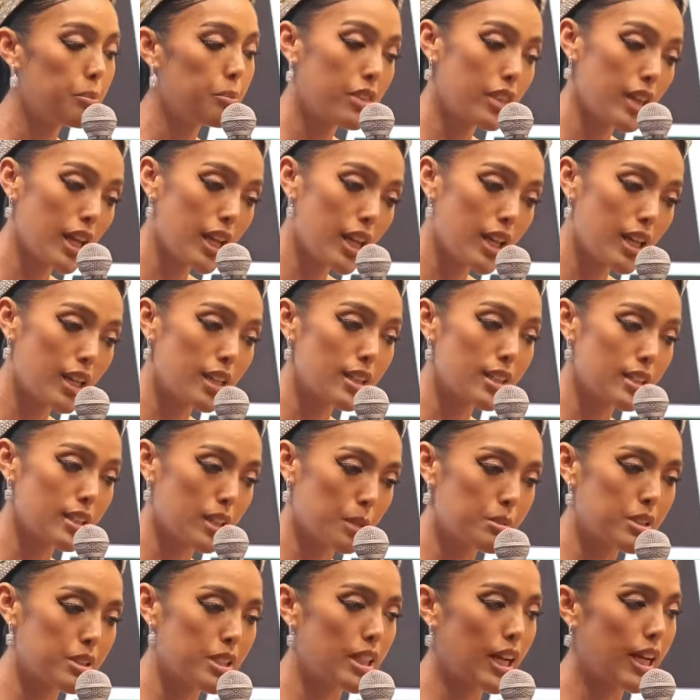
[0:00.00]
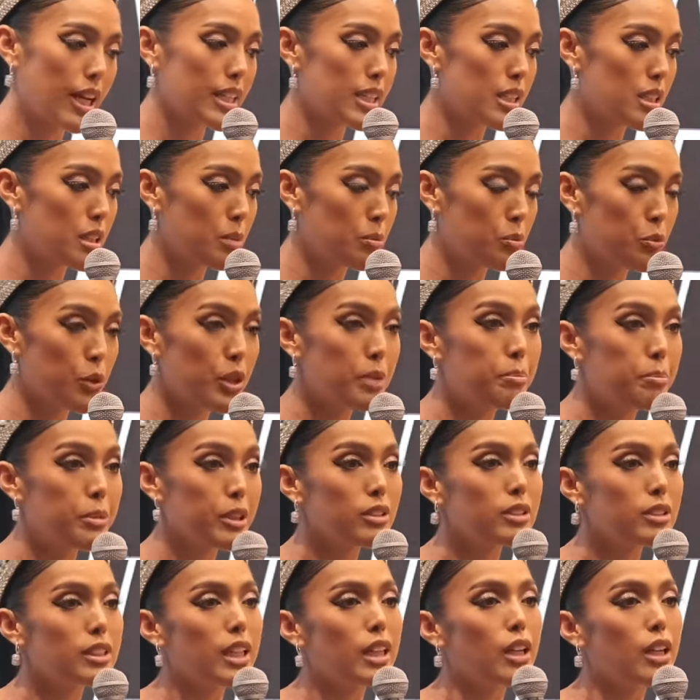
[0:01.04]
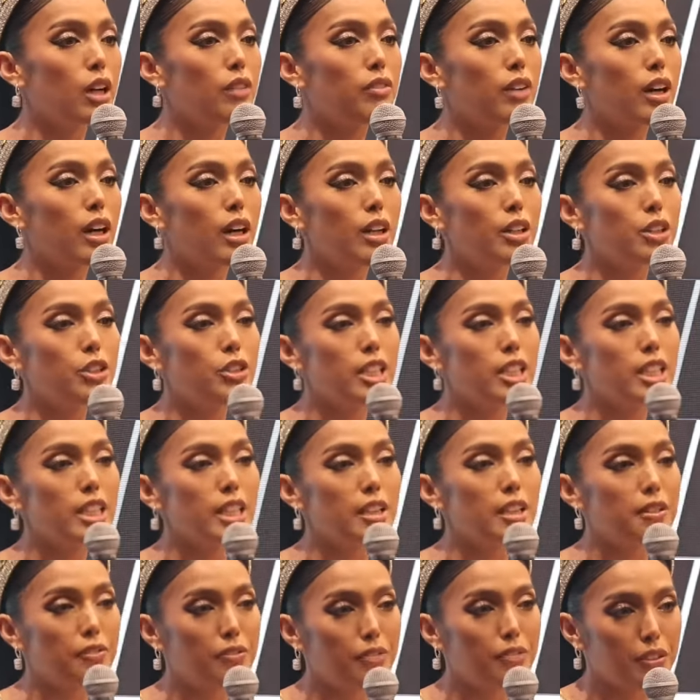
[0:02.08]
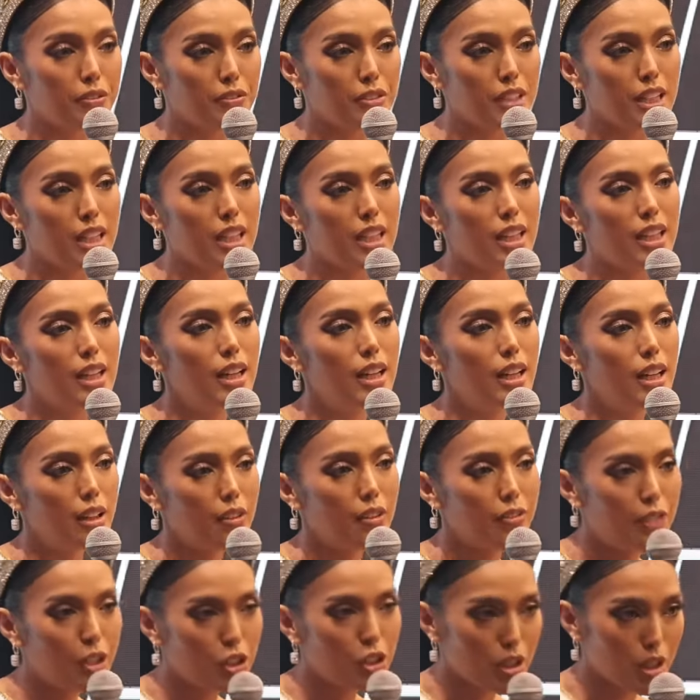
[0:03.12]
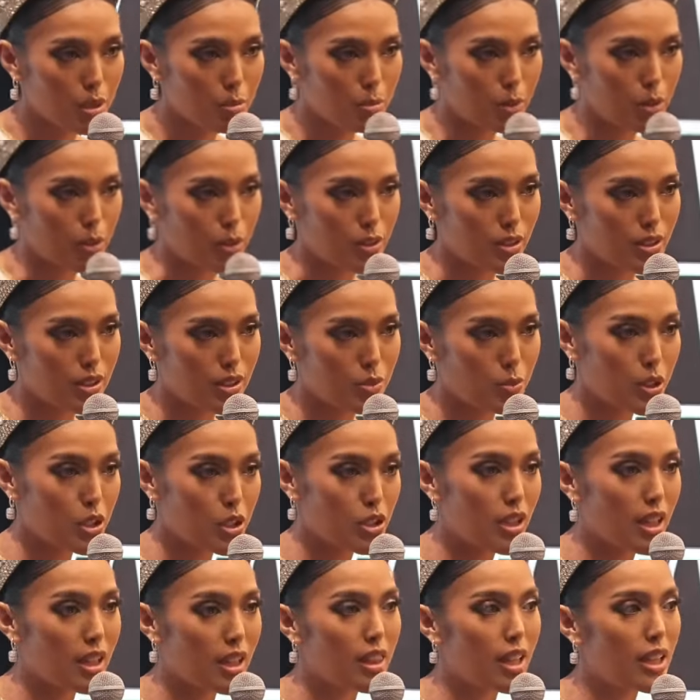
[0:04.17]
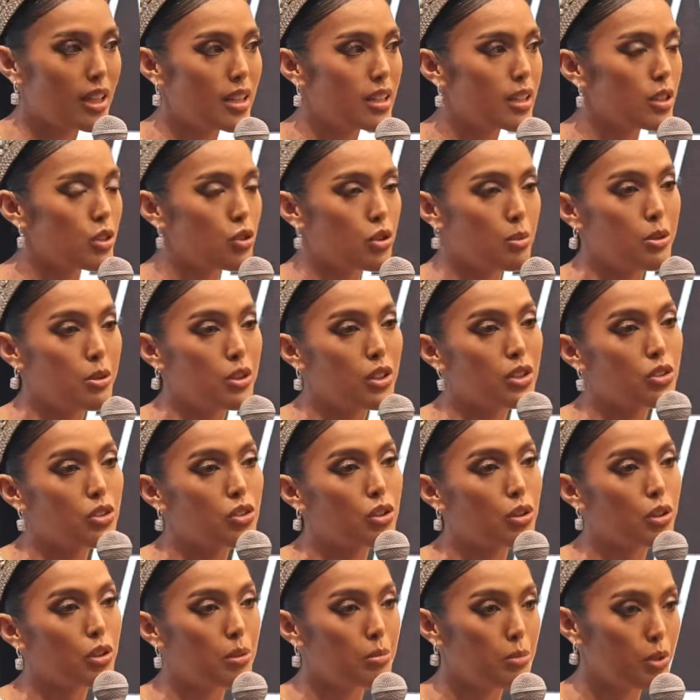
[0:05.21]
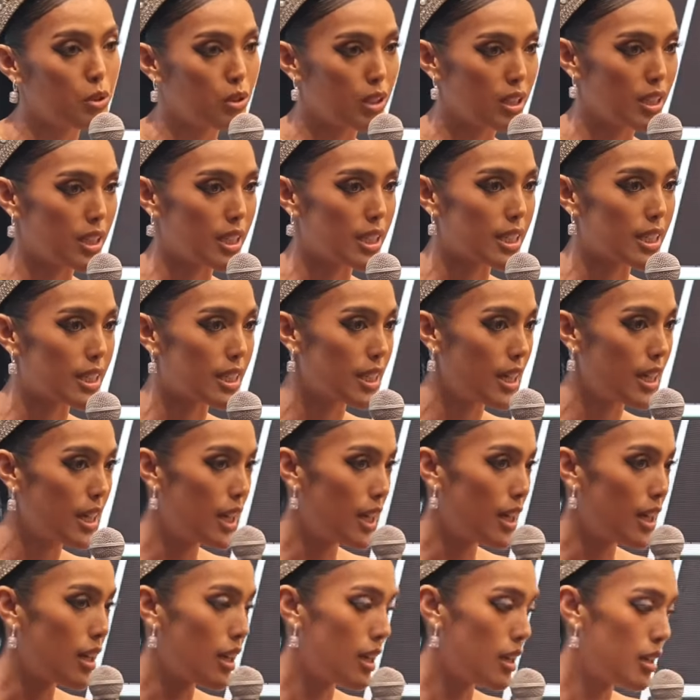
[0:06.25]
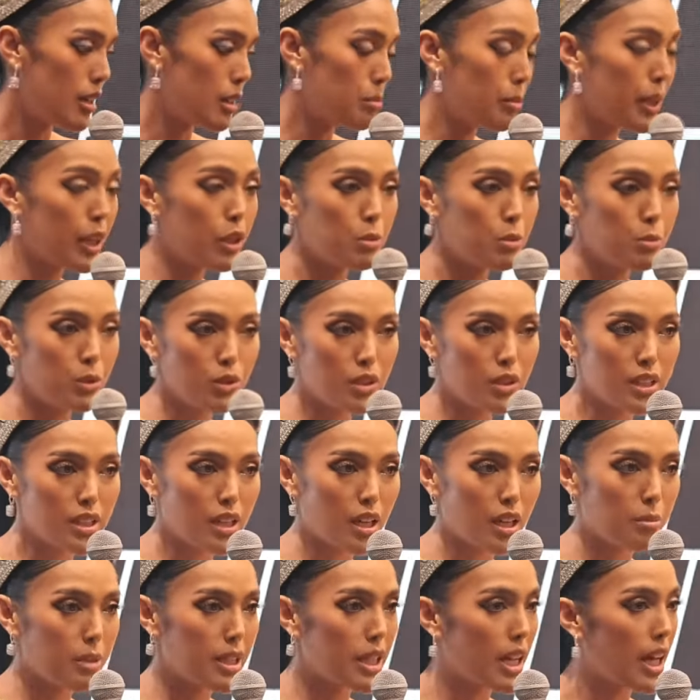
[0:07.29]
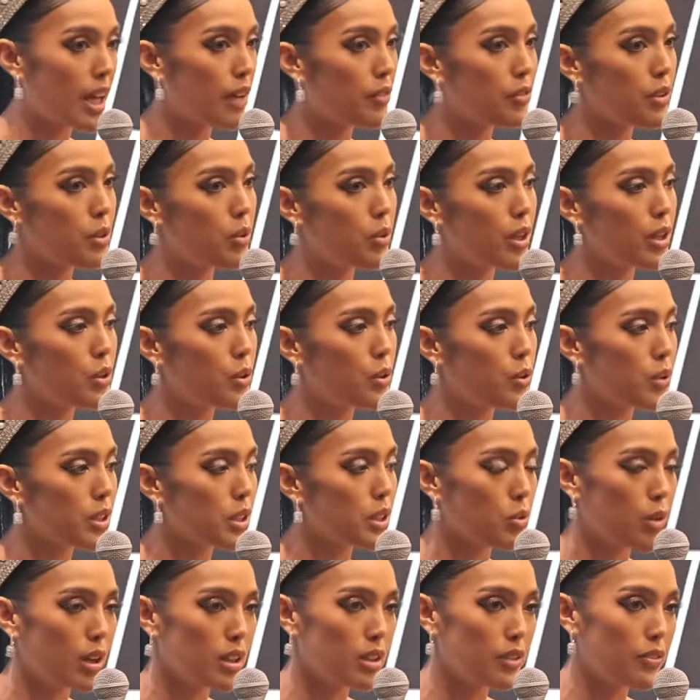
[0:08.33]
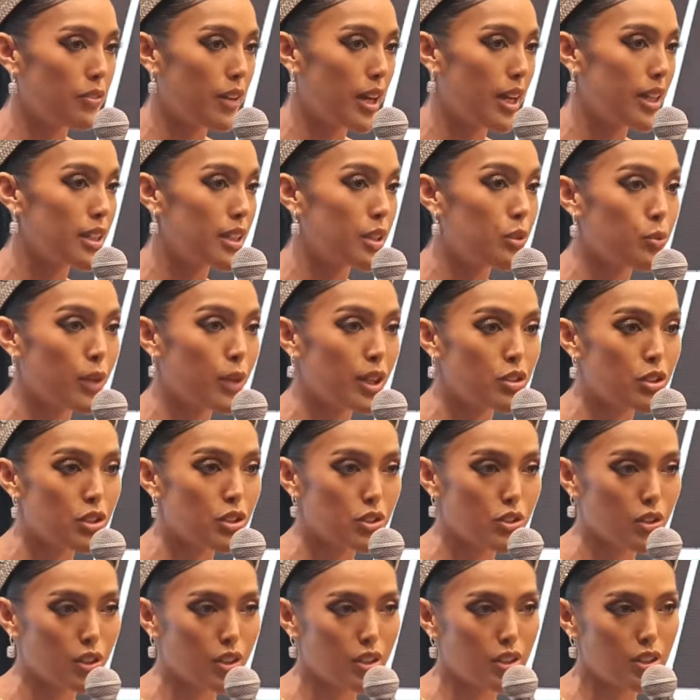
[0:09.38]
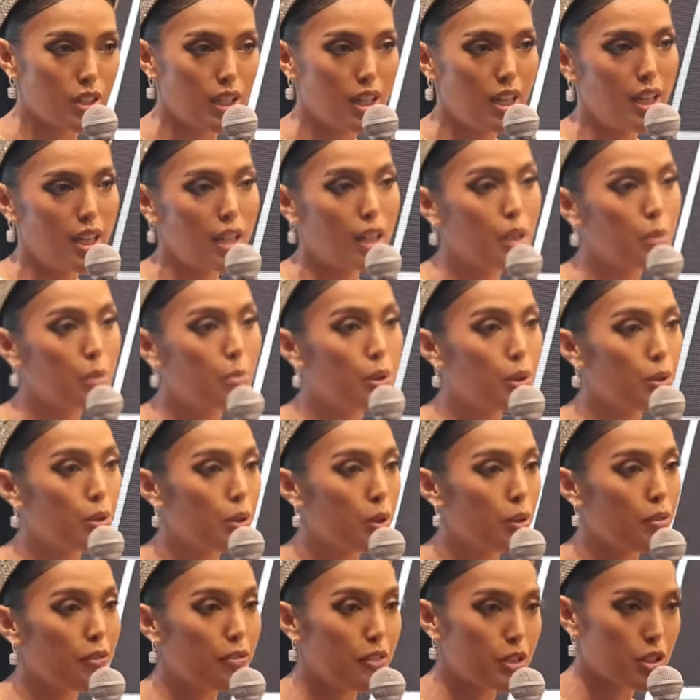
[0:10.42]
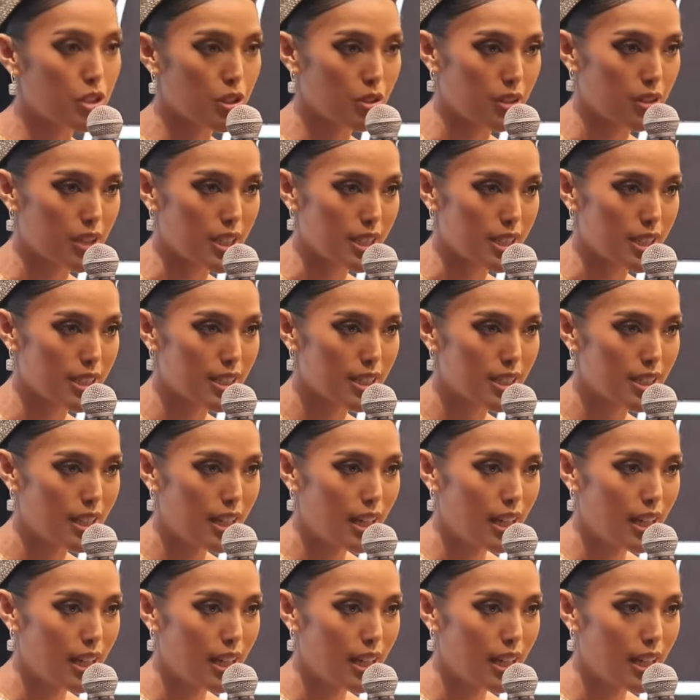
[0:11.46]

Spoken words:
they subsidized the rebuilding of 150 fishing boats, which they then distributed to the communities. And by community, I mean everyone who was qualified and registered in the Bureau of Fisheries.